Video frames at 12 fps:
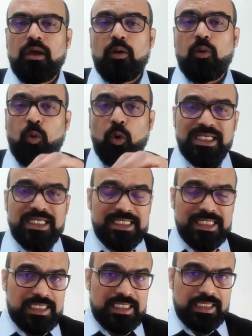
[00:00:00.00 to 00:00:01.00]
what is
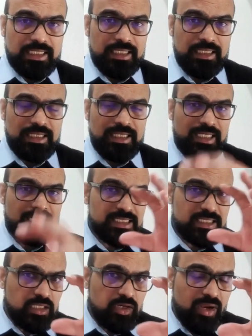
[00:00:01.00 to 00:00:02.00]
it that
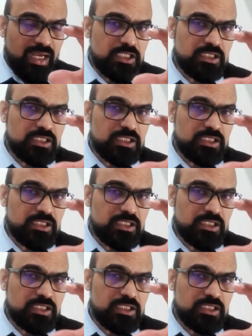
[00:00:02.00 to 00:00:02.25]
has deranged